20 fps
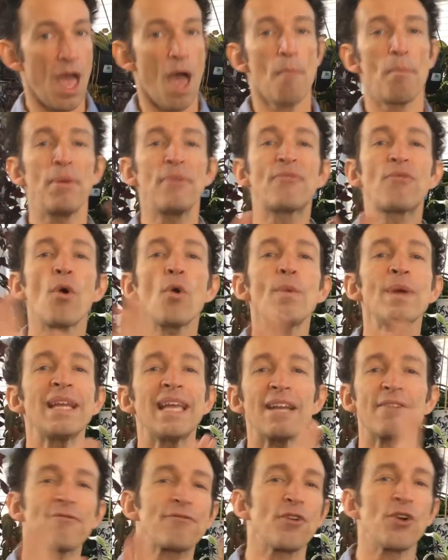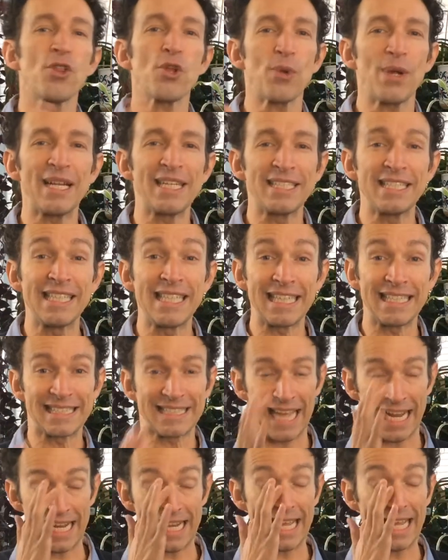Before we get further into the
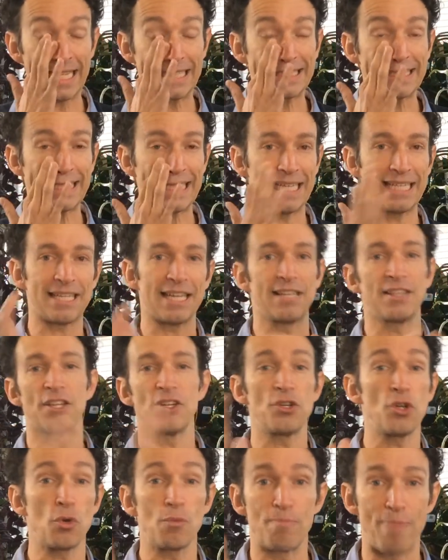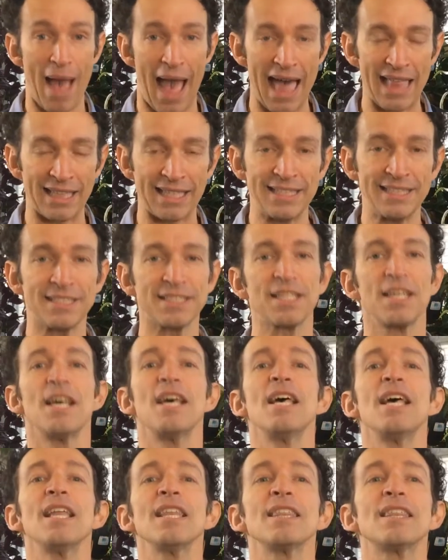inciting incident and the new balance,
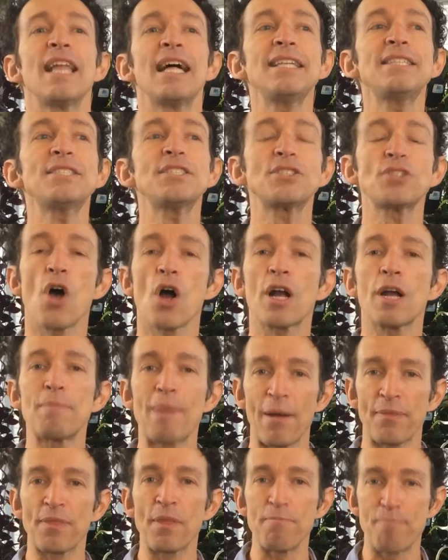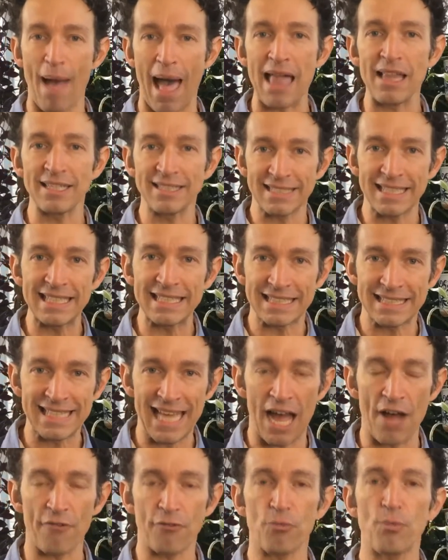let's talk about the balance
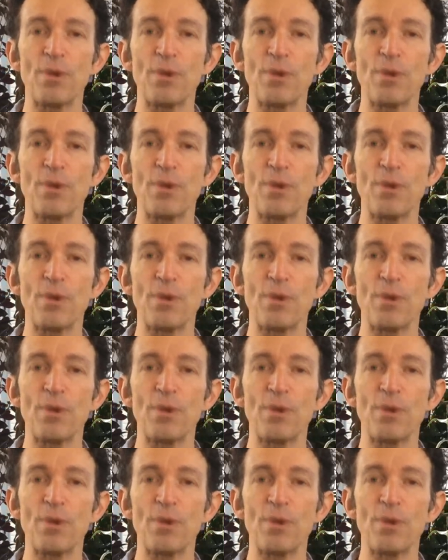itself.